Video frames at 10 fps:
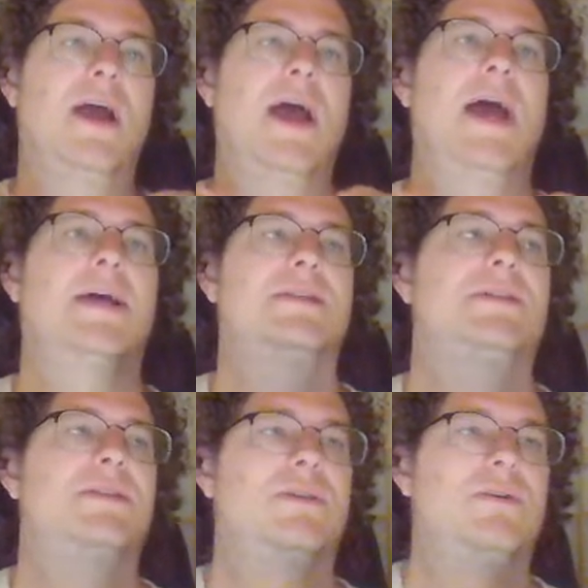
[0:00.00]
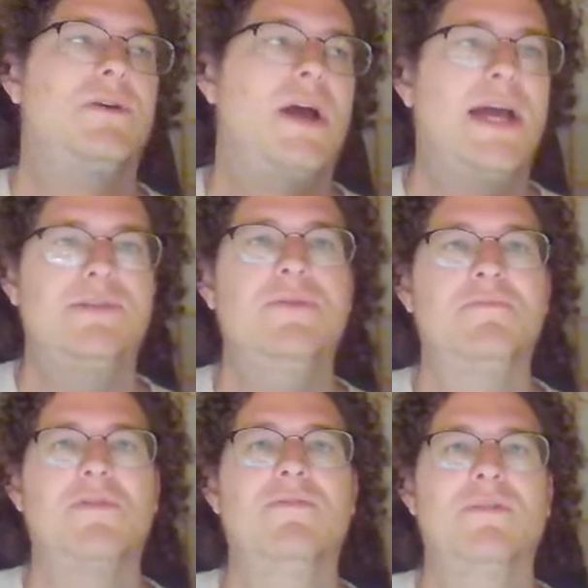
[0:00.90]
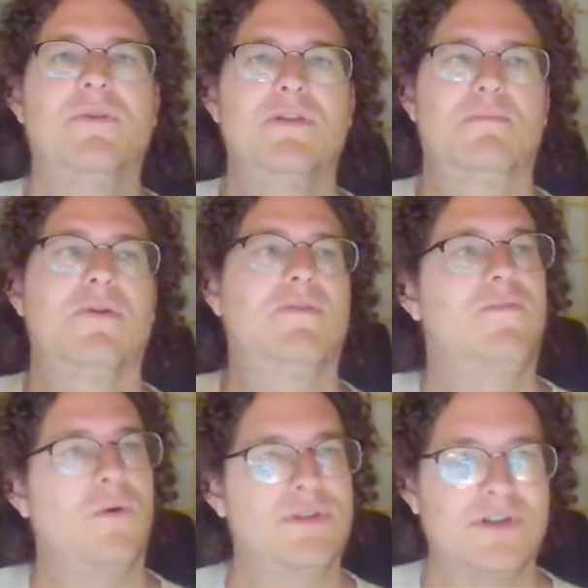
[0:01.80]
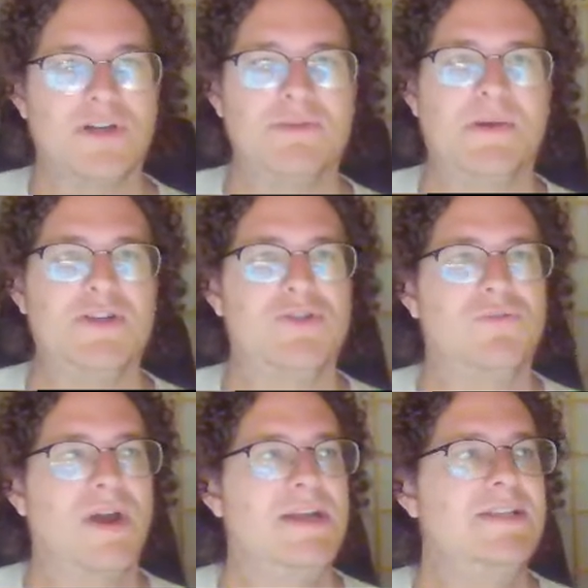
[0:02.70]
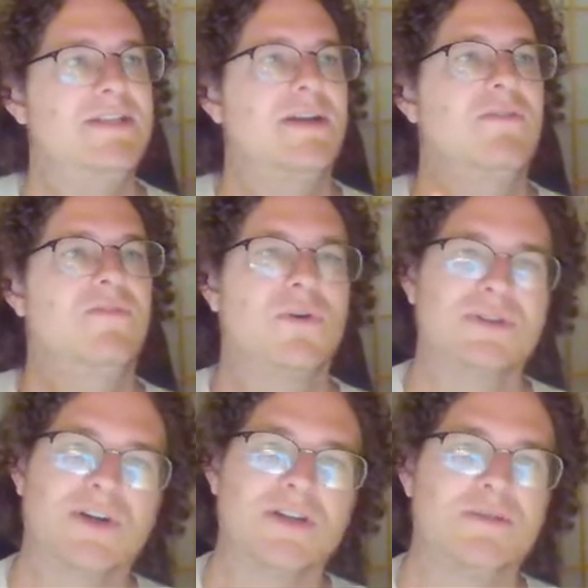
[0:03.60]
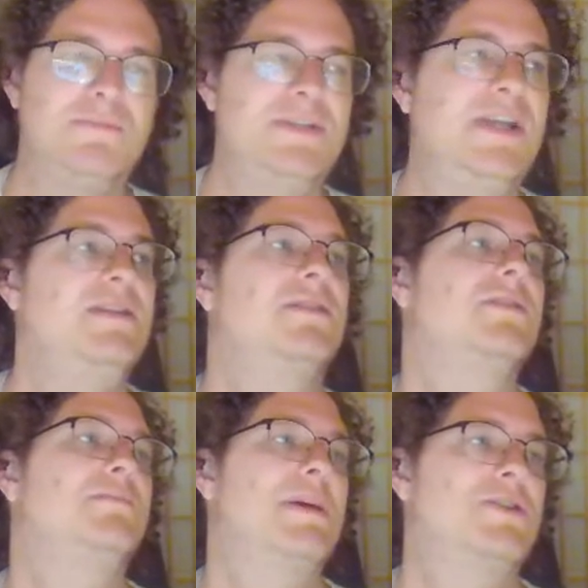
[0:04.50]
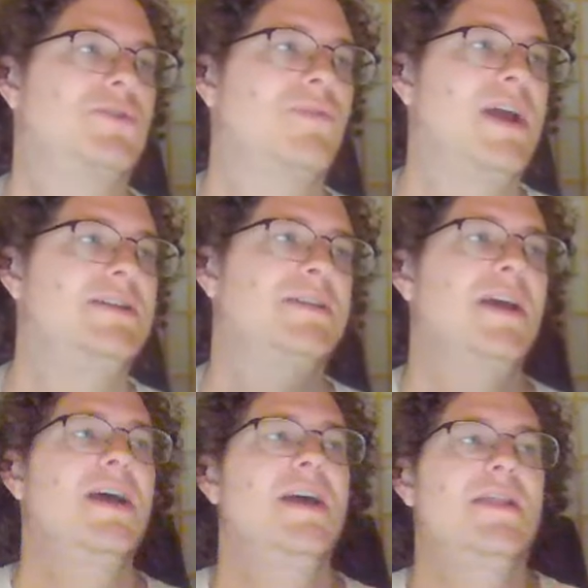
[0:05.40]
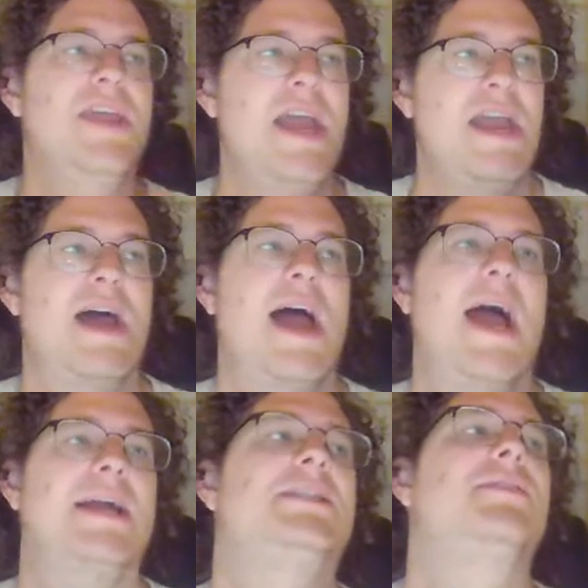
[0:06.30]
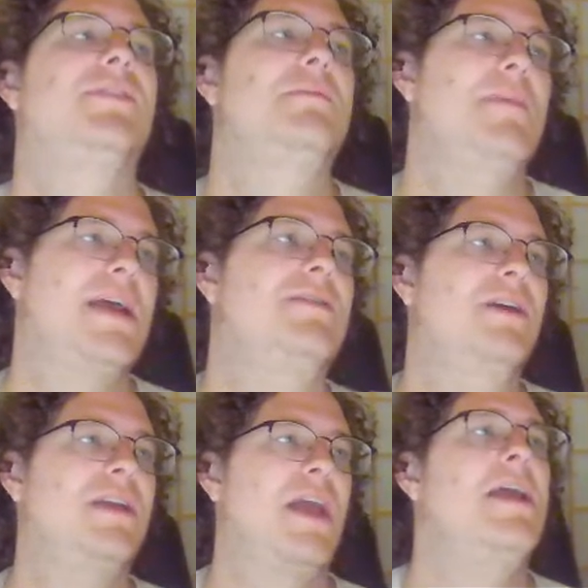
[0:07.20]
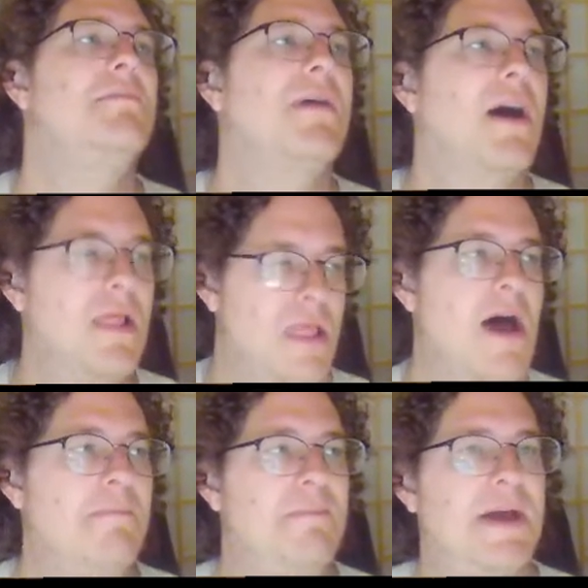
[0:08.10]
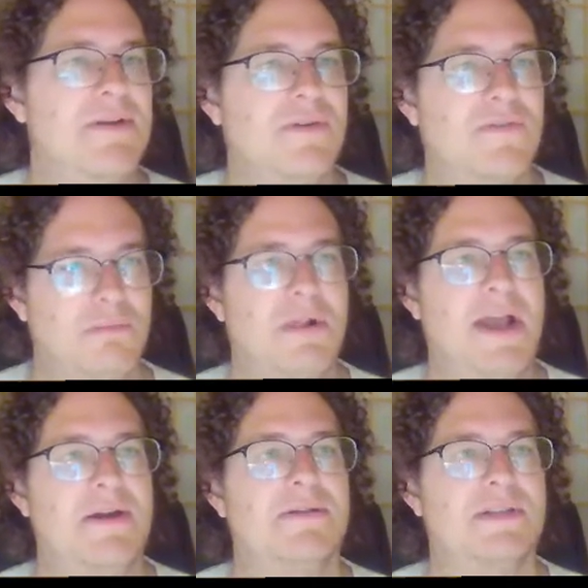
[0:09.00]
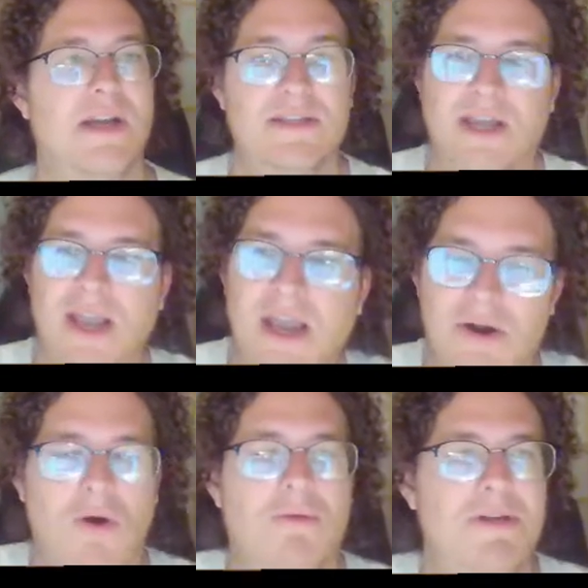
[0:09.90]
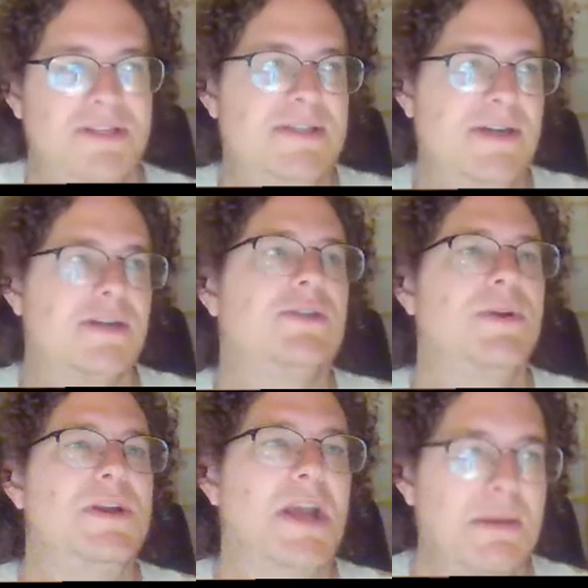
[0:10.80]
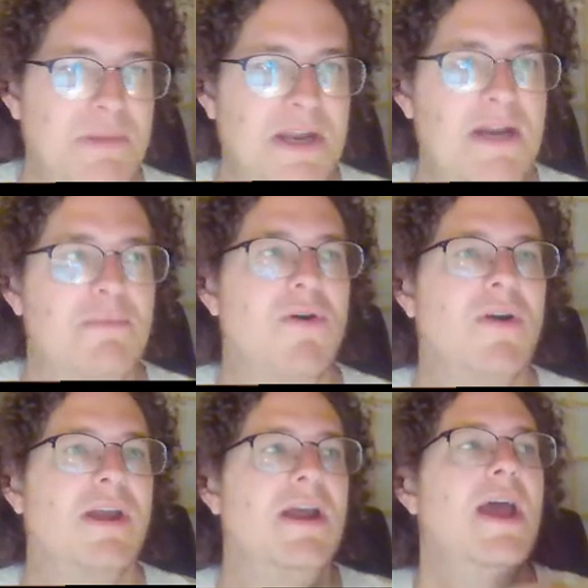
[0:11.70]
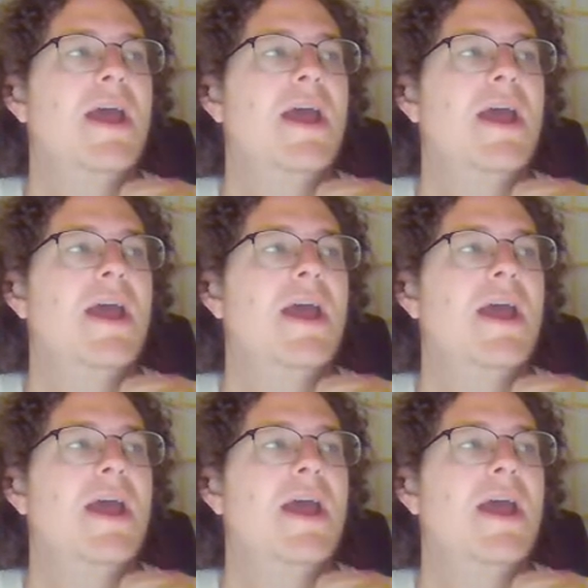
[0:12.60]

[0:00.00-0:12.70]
As we've proven with both 4-star special rates, 4-star seasonal special rates, they actively make the game a lot better for players, because it always sucks when you get pity broken.